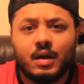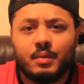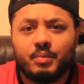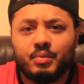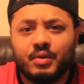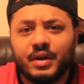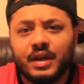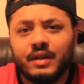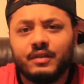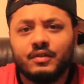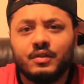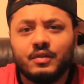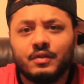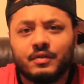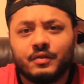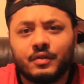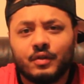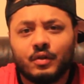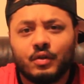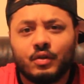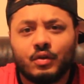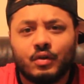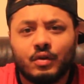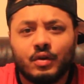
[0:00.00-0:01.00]
preview
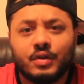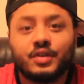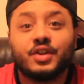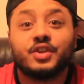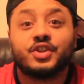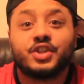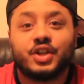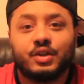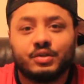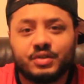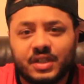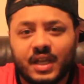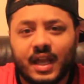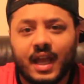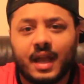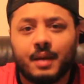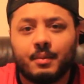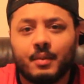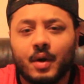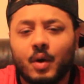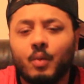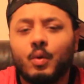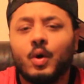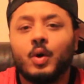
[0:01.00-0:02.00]
for the Chelsea
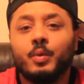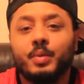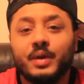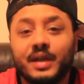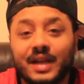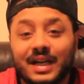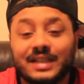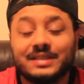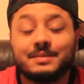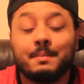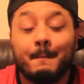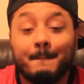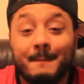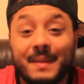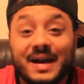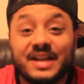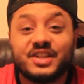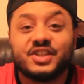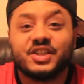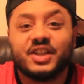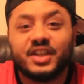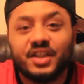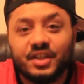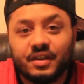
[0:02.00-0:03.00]
game, Awobi has
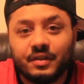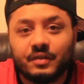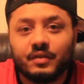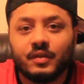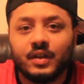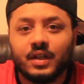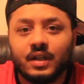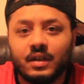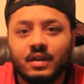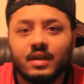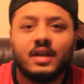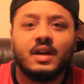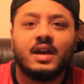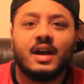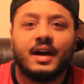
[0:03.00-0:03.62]
magic in his feet.